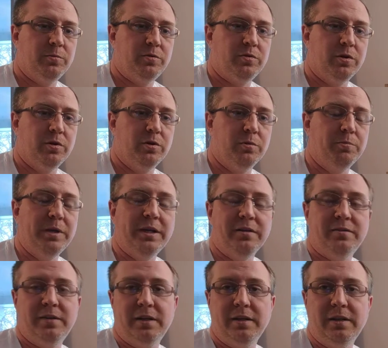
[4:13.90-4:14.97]
So
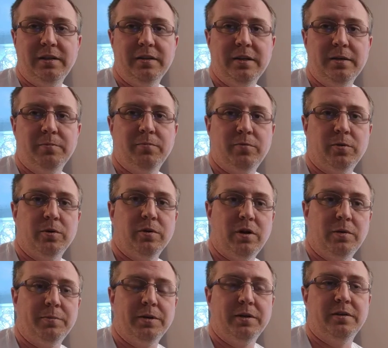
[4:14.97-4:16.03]
maintaining them for a
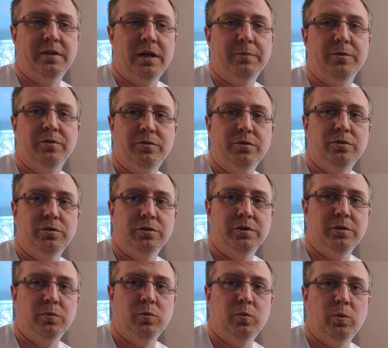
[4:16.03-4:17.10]
long period of time is
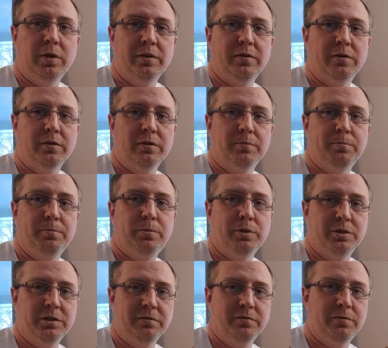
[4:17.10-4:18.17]
usually what they're
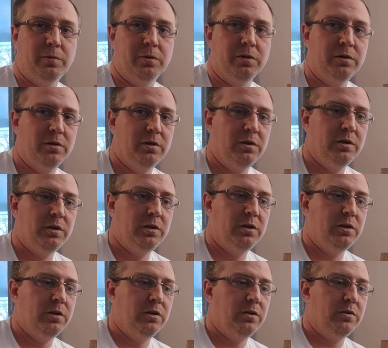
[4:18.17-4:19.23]
pushing for.
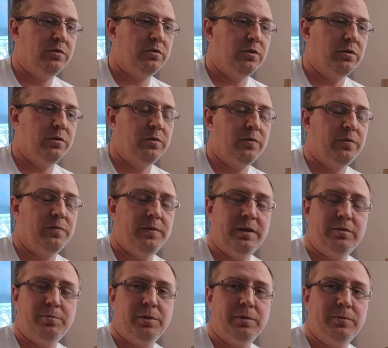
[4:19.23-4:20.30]
So
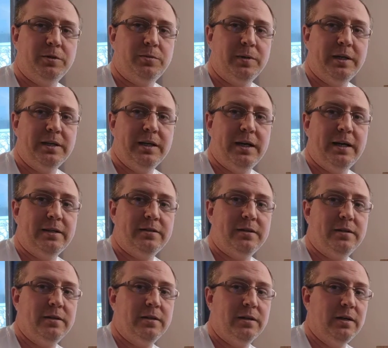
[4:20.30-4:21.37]
that's pretty much what I got.
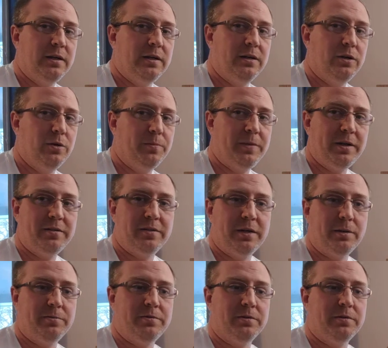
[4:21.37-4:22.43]
Hope that's
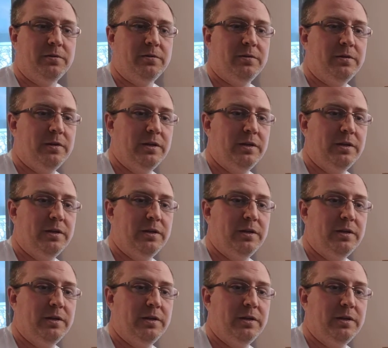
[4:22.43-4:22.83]
helpful,